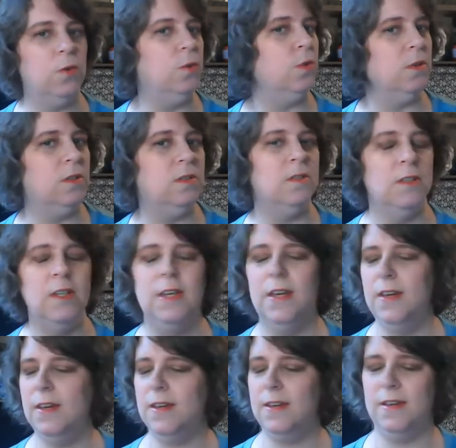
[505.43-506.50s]
cool
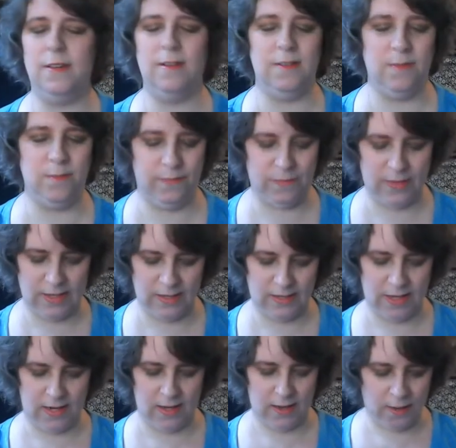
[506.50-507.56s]

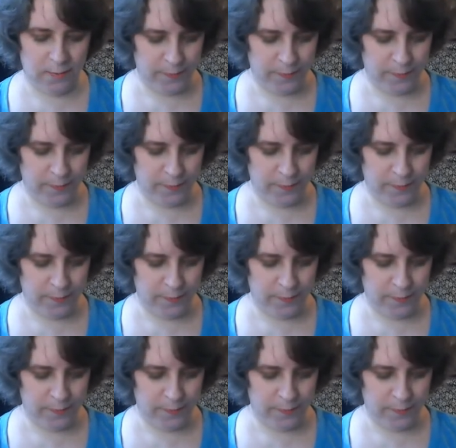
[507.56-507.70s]
aesthetic.